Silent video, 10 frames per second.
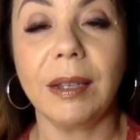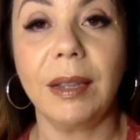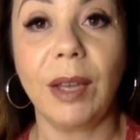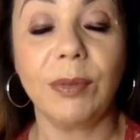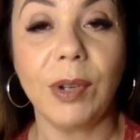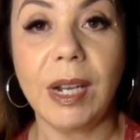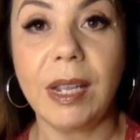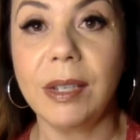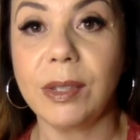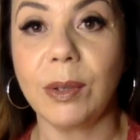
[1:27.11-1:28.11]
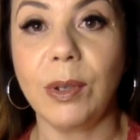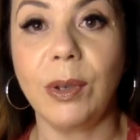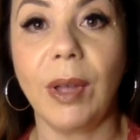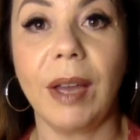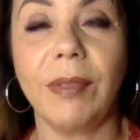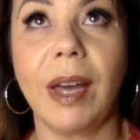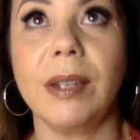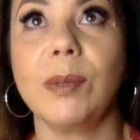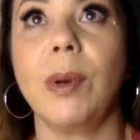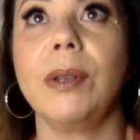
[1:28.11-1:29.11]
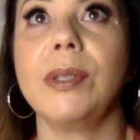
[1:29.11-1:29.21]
love reading, so you'll have that as well.